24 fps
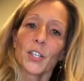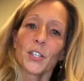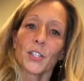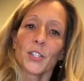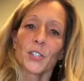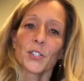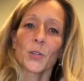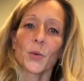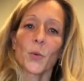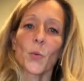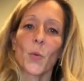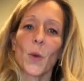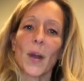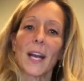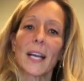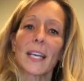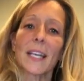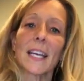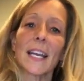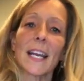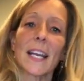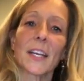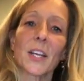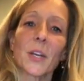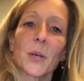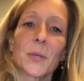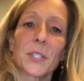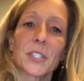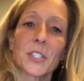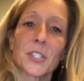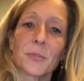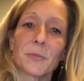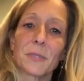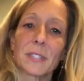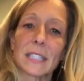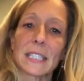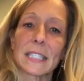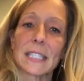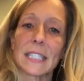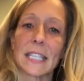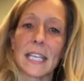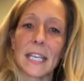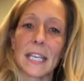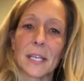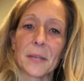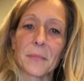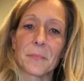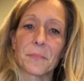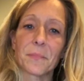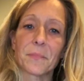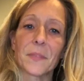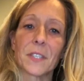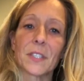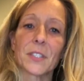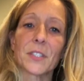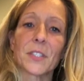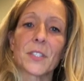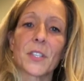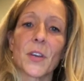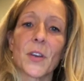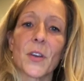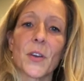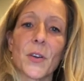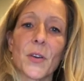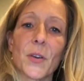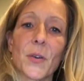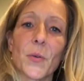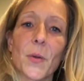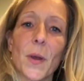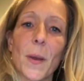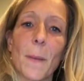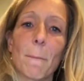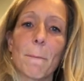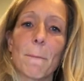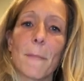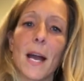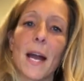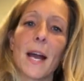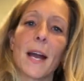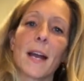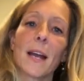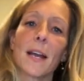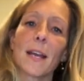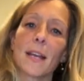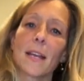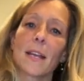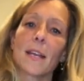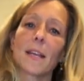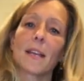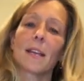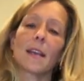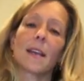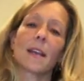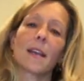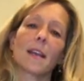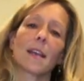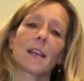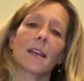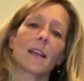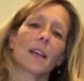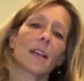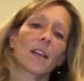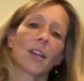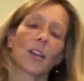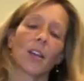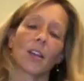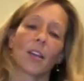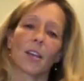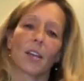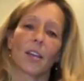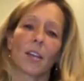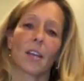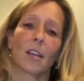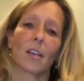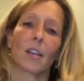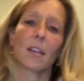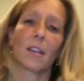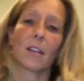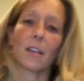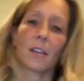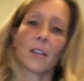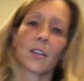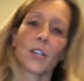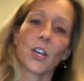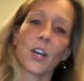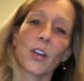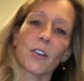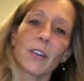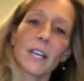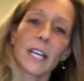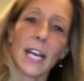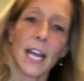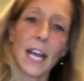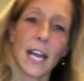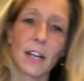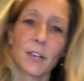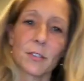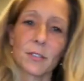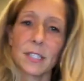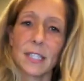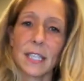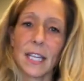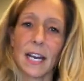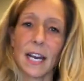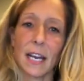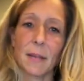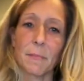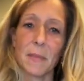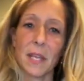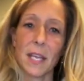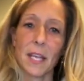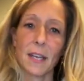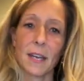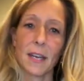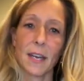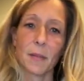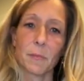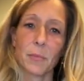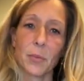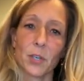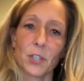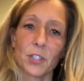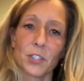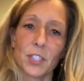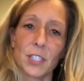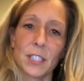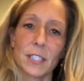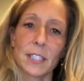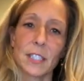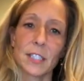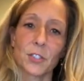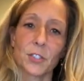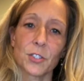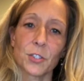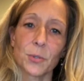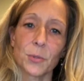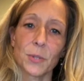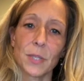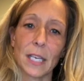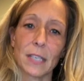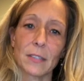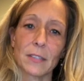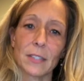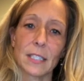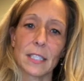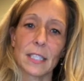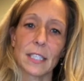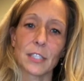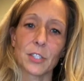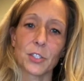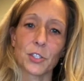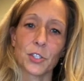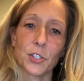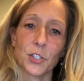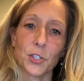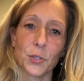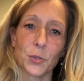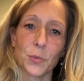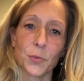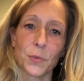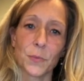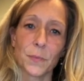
So why did I go into real estate? So my current house that I'm in, I purchased in 2002.